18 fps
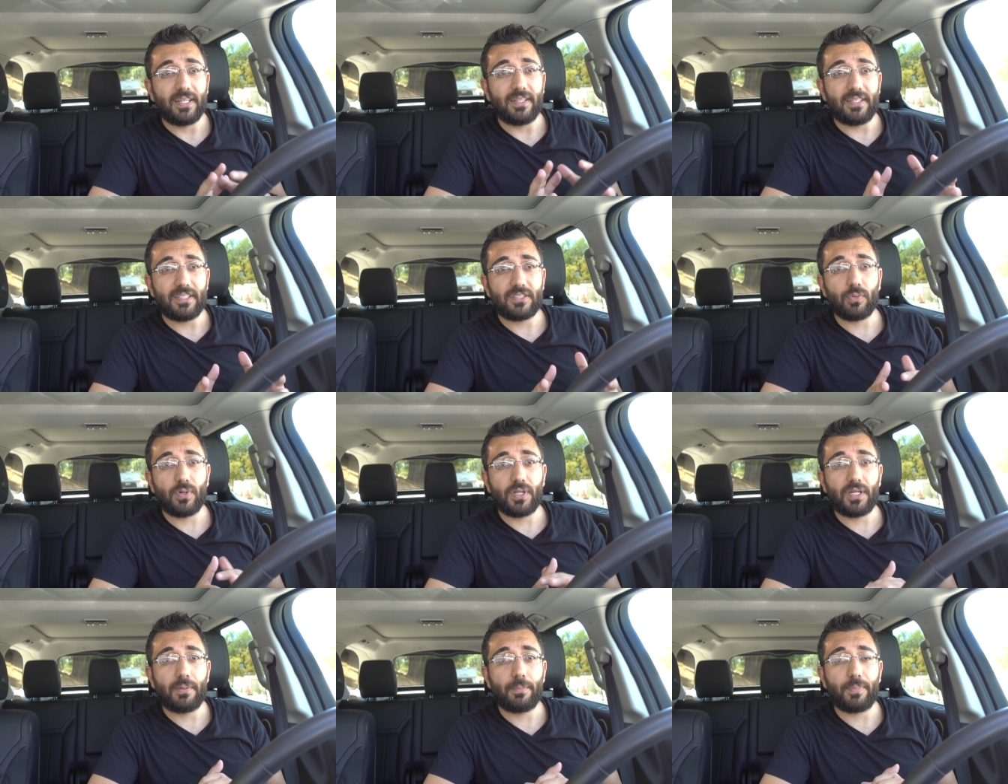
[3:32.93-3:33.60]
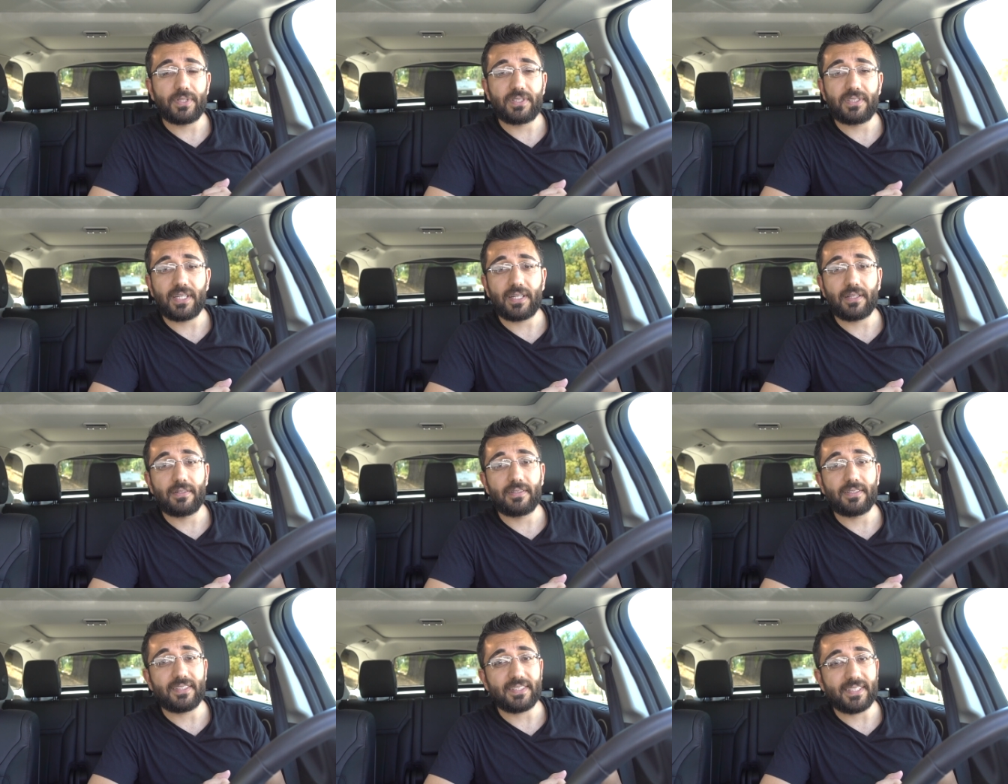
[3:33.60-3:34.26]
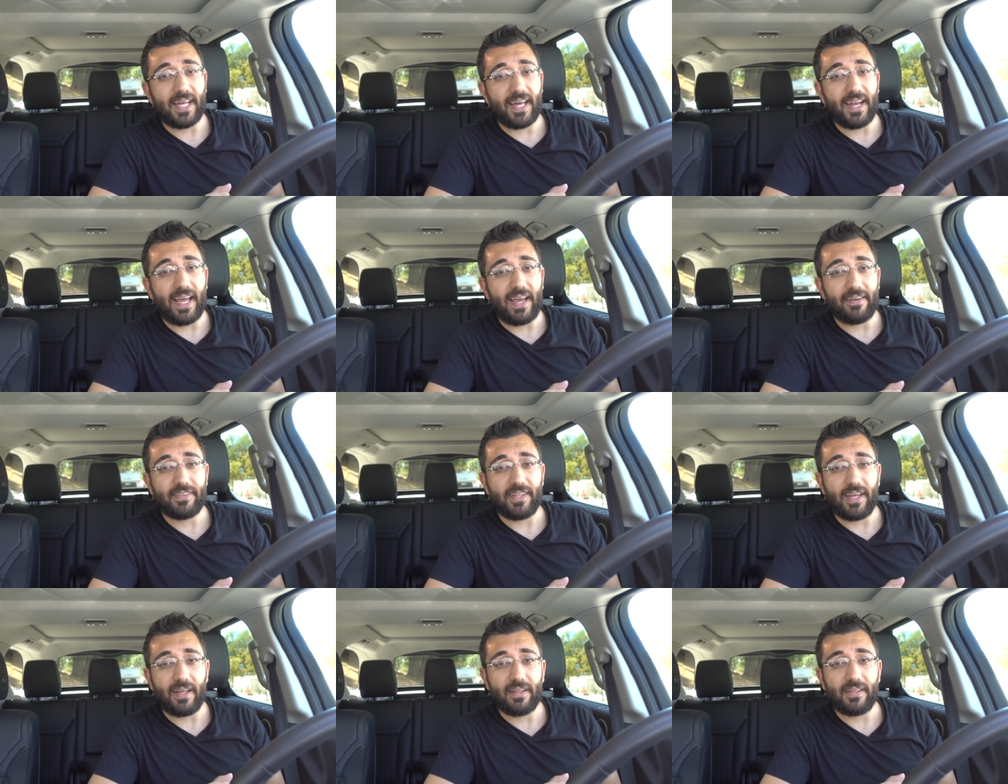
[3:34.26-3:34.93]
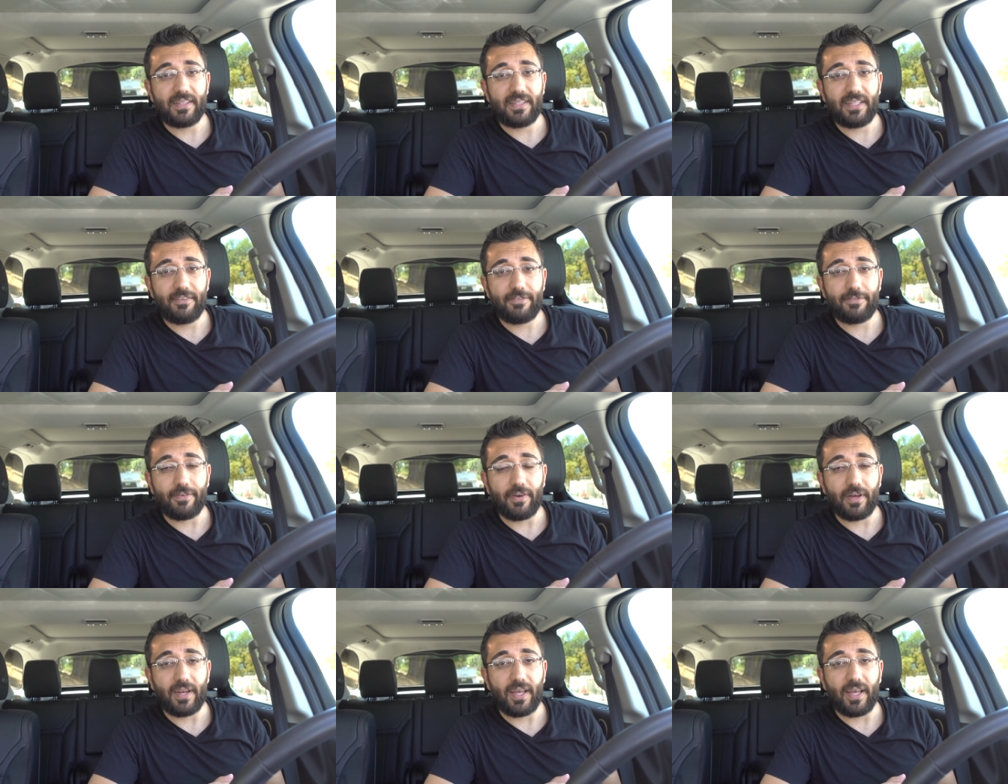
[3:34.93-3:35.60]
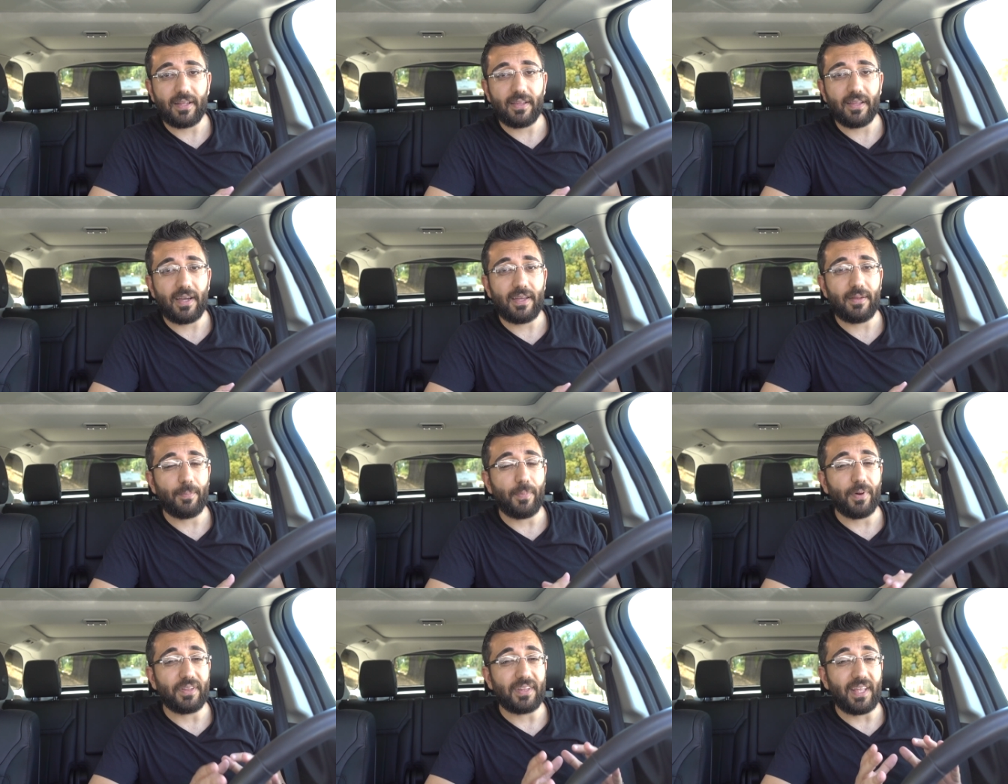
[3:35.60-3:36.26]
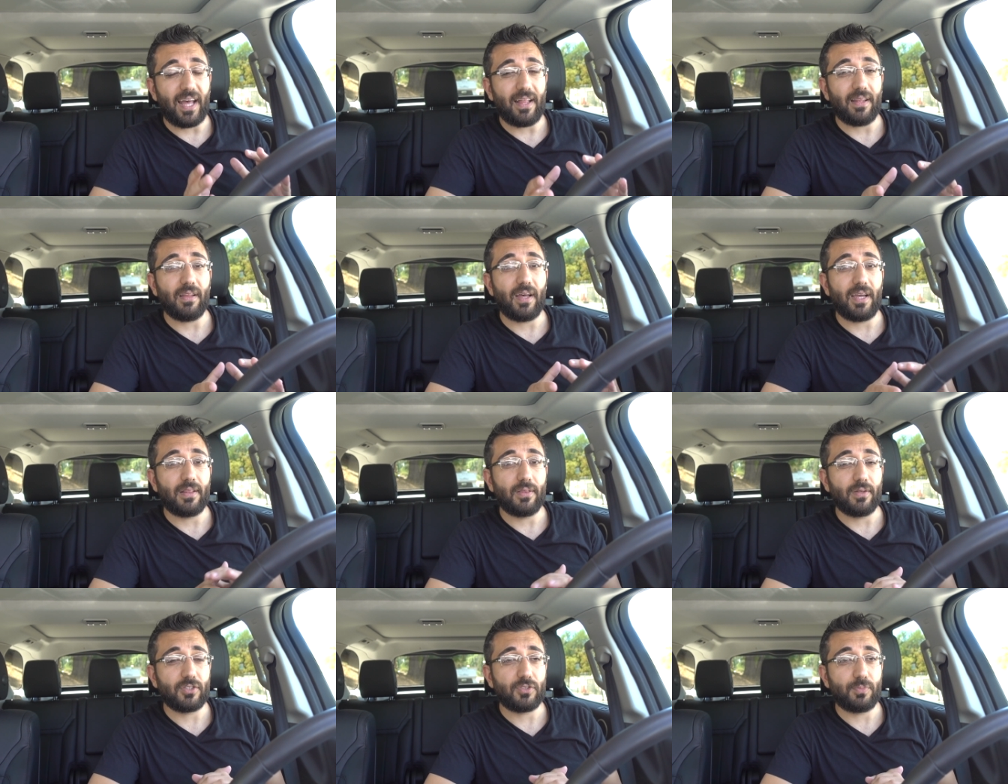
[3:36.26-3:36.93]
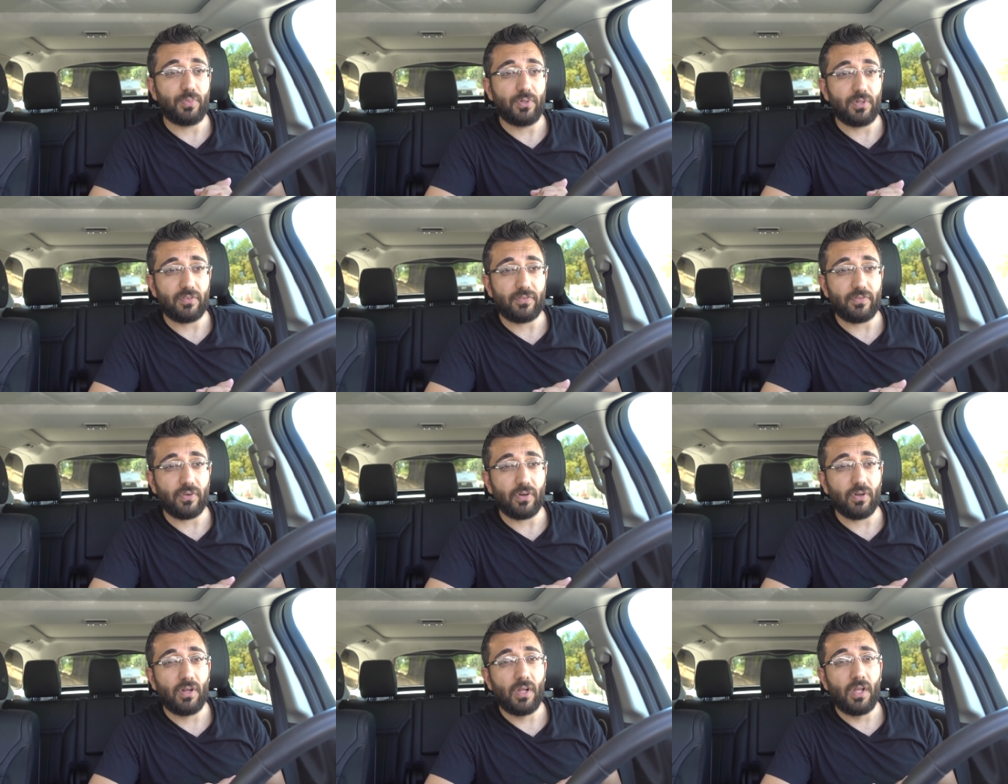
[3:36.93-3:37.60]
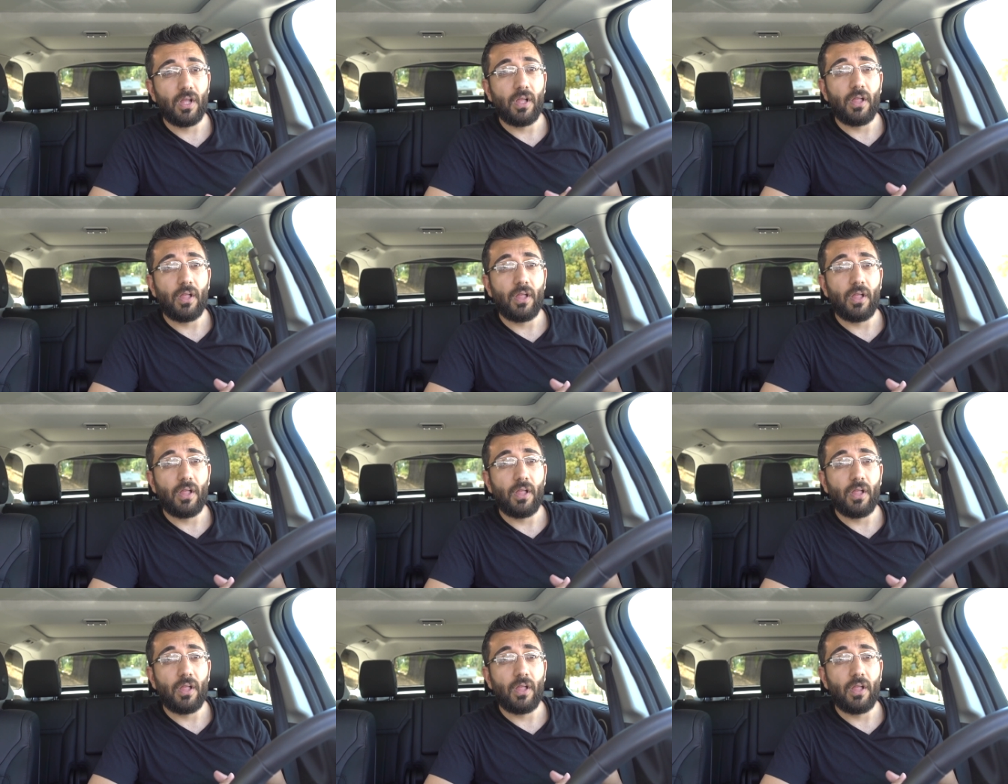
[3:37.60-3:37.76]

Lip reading: This one in particular does not have the LED front headlight, but that light looks beautiful.